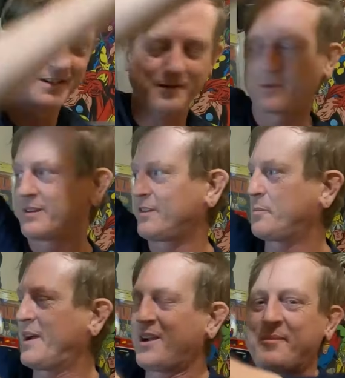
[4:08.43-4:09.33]
luck with the
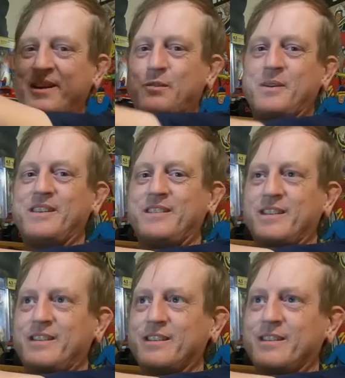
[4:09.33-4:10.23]
Spider-Man
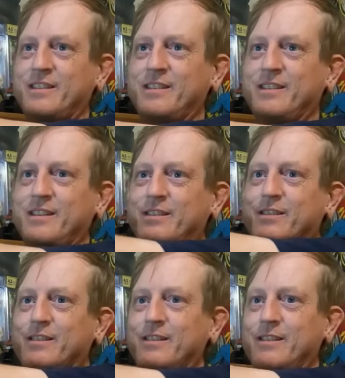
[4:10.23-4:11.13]
26s. These
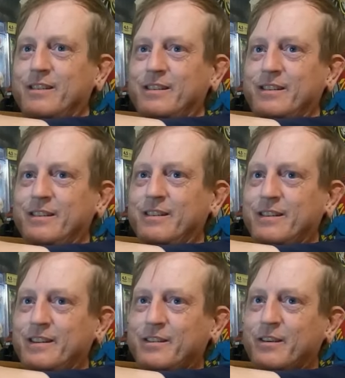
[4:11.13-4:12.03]
are,
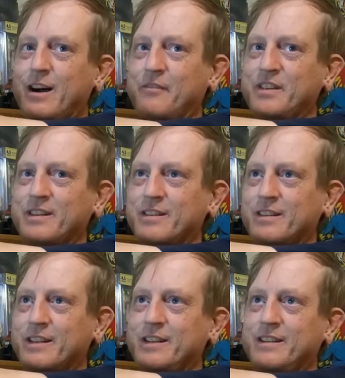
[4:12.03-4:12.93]
these are
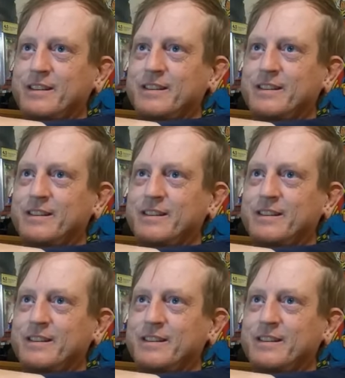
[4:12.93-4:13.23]
obviously